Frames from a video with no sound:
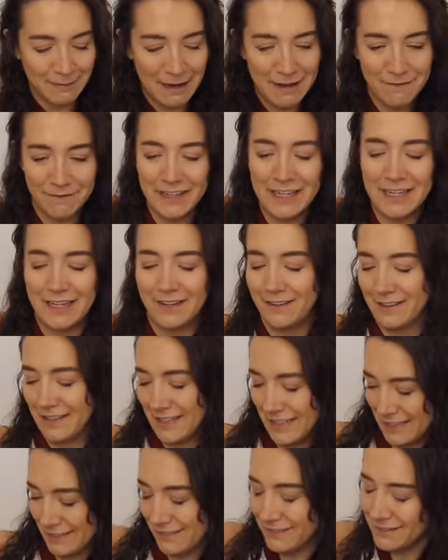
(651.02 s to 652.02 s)
my video and
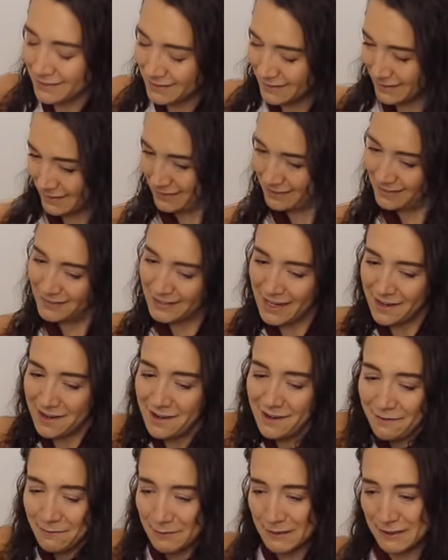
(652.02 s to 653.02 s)
I take
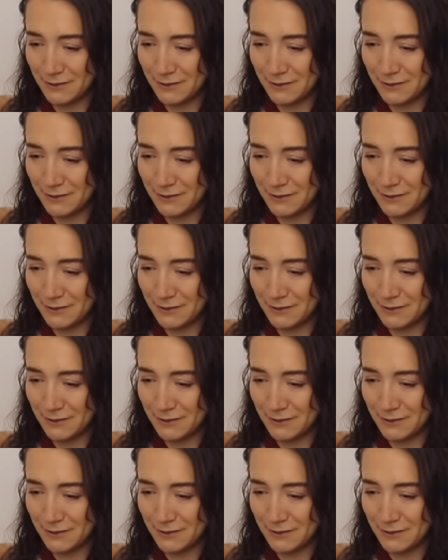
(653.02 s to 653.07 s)
off my